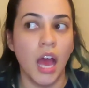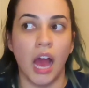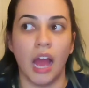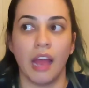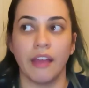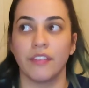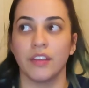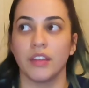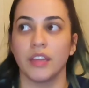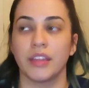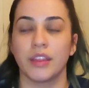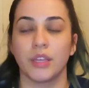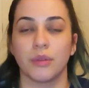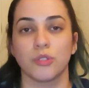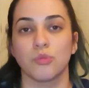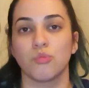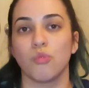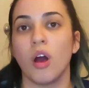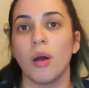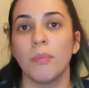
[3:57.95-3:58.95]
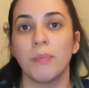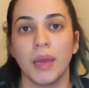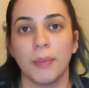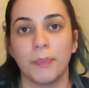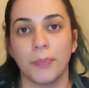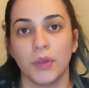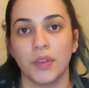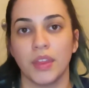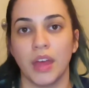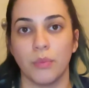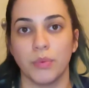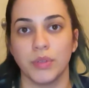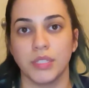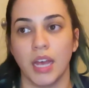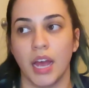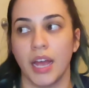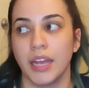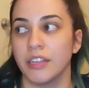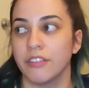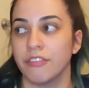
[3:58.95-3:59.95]
I feel like there was wallpaper that was
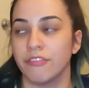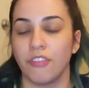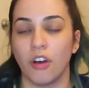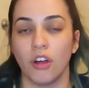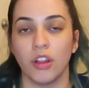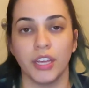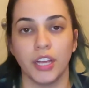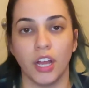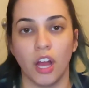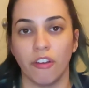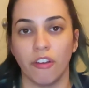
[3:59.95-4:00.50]
kind of falling